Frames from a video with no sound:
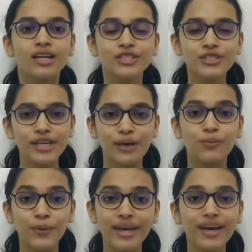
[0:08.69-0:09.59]
Today,
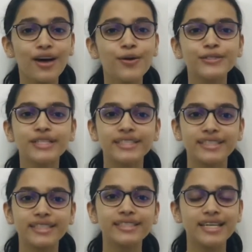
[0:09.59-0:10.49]
we are going to
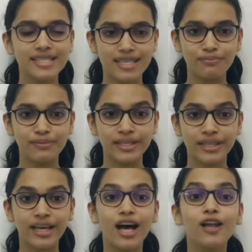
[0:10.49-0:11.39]
conduct the assembly